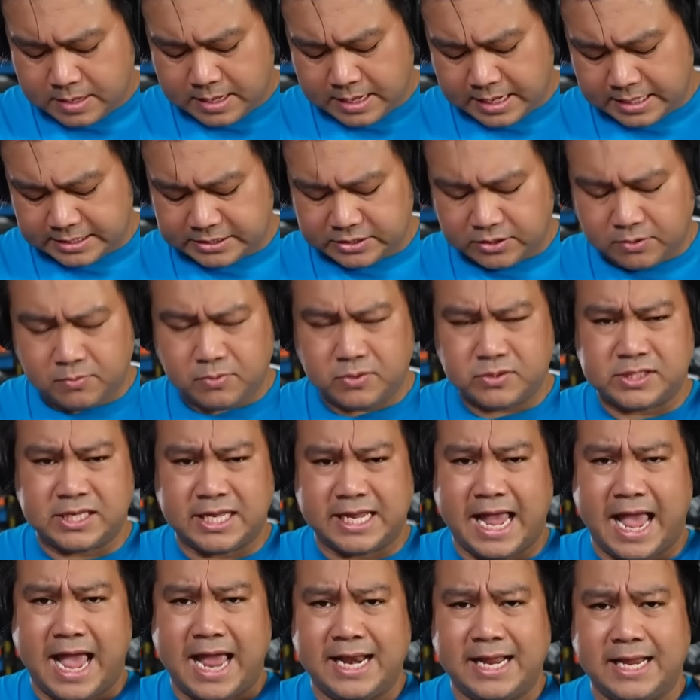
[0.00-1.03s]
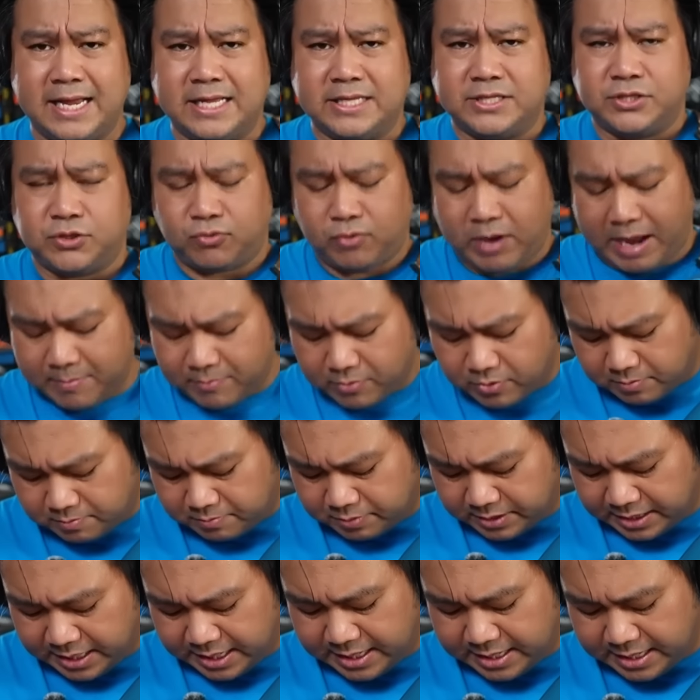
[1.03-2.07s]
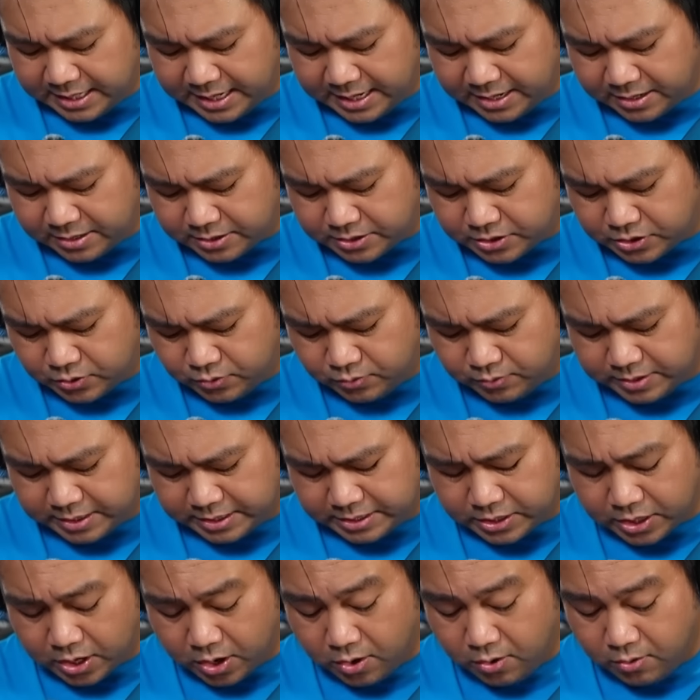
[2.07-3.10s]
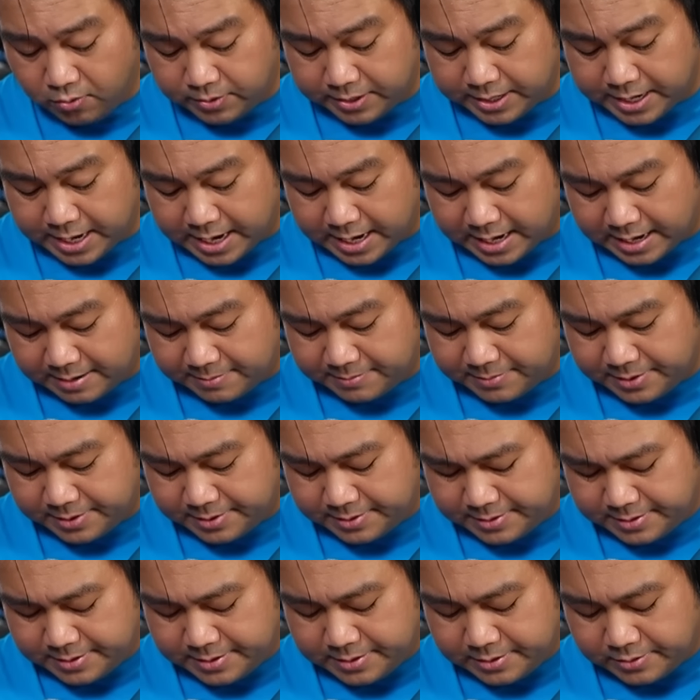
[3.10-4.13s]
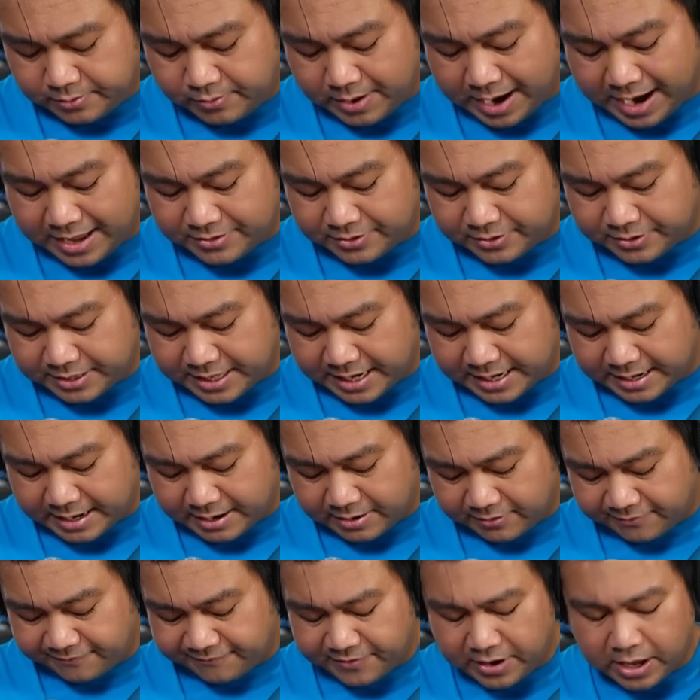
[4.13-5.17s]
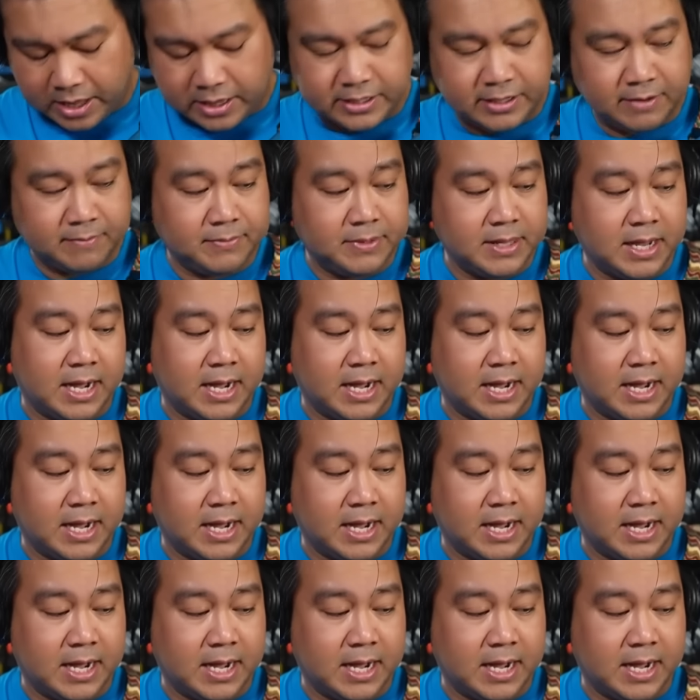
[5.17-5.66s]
It's almost like adding a treble bleed here to the tone knob rather than our volume